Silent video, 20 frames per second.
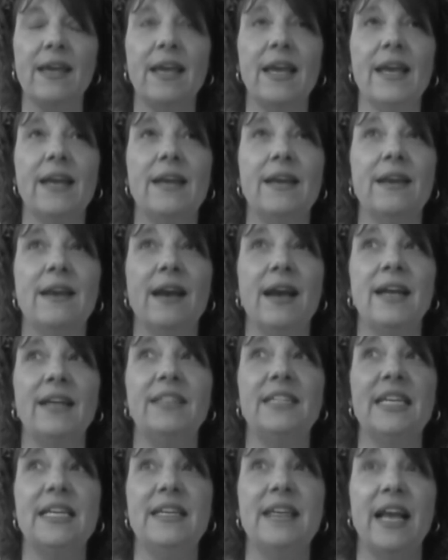in
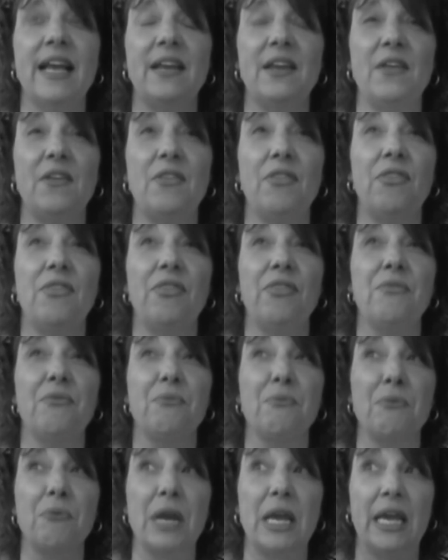
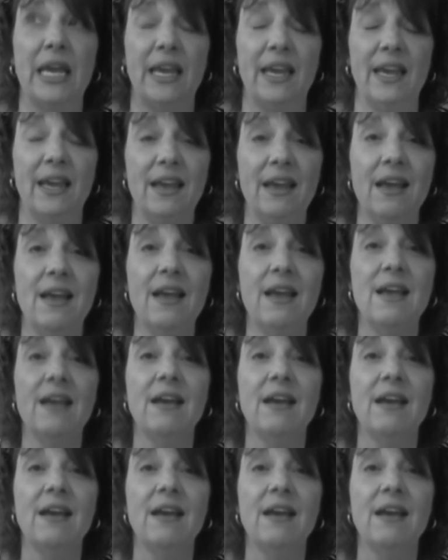1993.